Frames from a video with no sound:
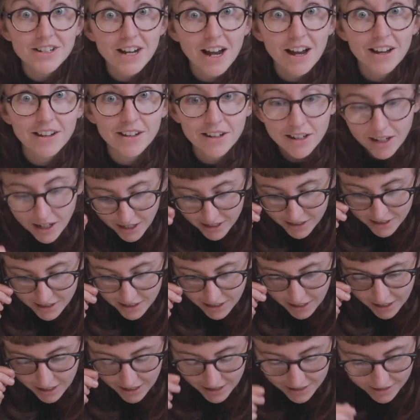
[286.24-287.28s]
how you like
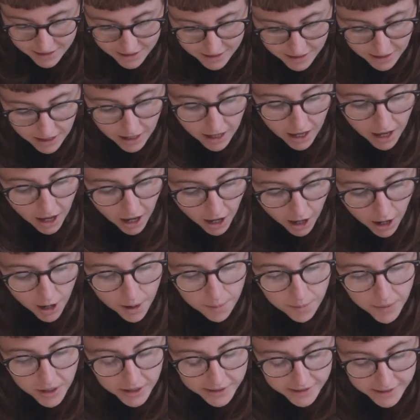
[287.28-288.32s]
it,
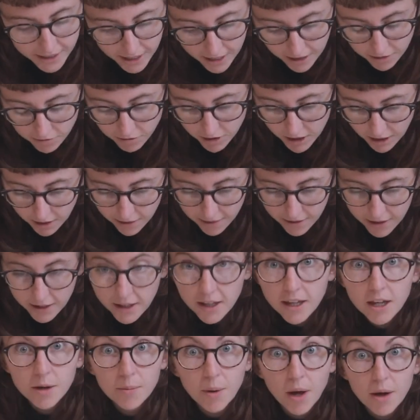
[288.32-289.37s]
again really
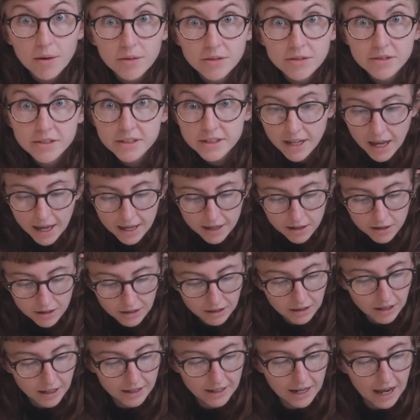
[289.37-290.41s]
thinking about
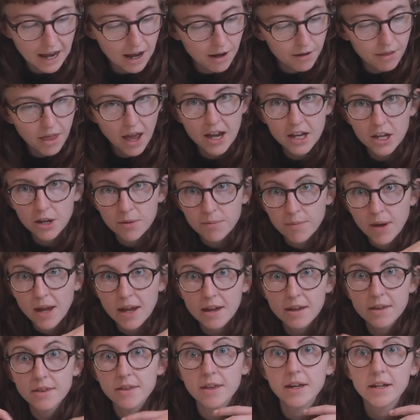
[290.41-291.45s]
scale and how that can
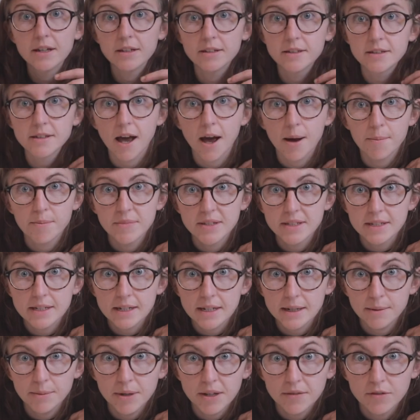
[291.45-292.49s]
make things
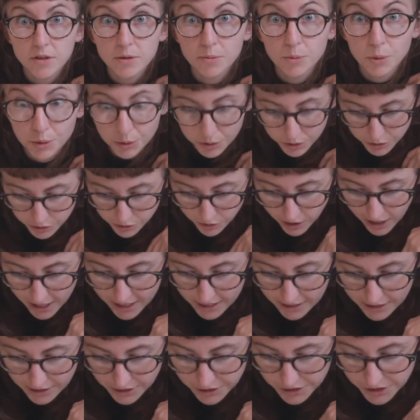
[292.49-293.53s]
seem even more
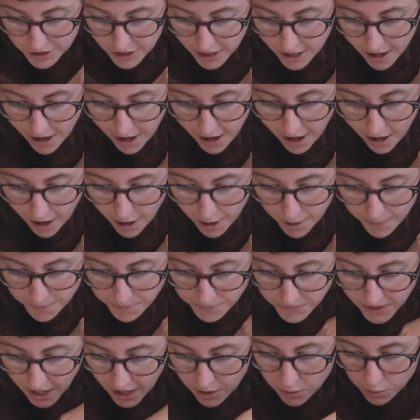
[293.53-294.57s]
strange,
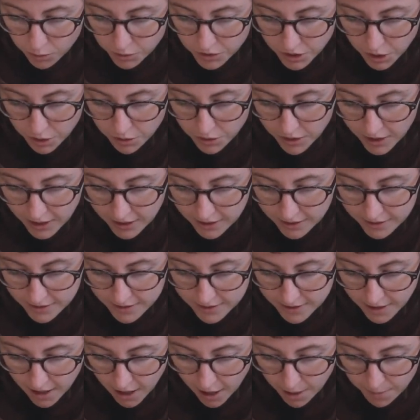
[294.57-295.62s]
and also
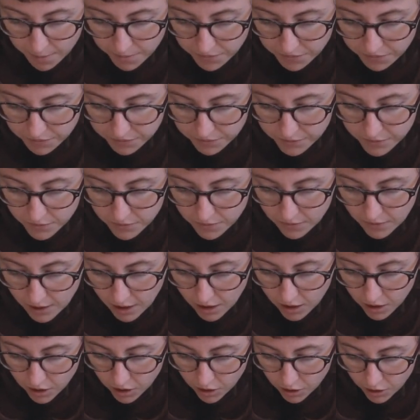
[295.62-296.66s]
things
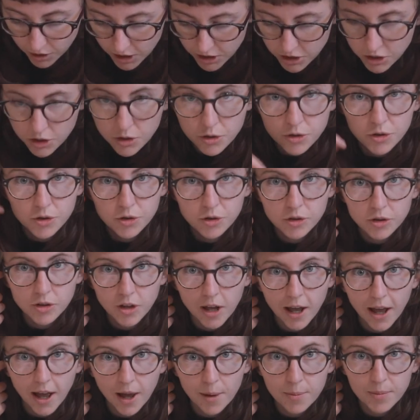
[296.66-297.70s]
on unusual
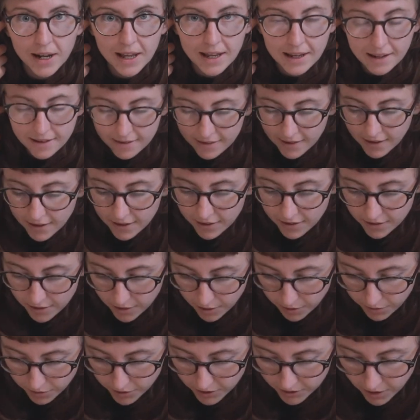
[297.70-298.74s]
places.
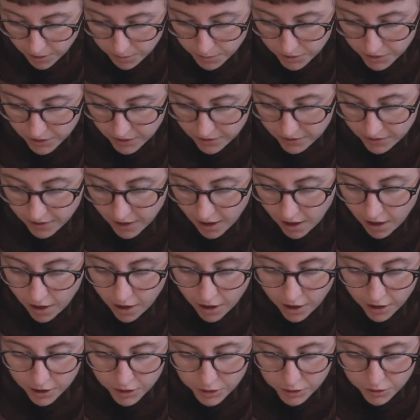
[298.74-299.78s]
So for example, this
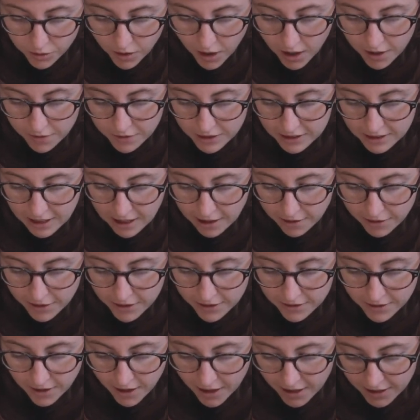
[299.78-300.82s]
car driving down the
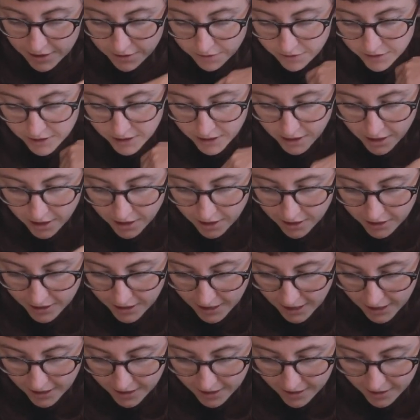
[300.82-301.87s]
side of the
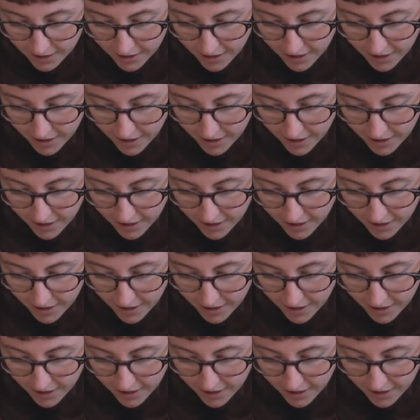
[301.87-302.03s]
gherkin,